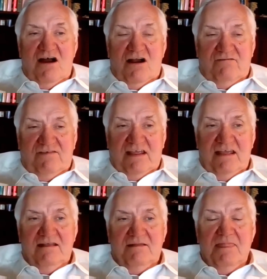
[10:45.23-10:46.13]

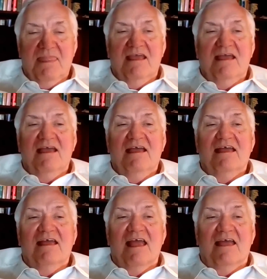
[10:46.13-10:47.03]
Harvey,
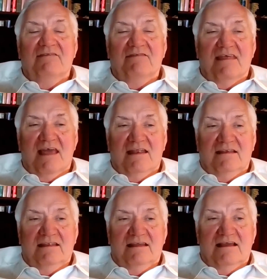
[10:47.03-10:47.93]
and
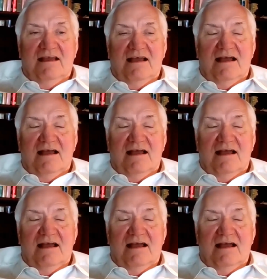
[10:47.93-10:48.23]
then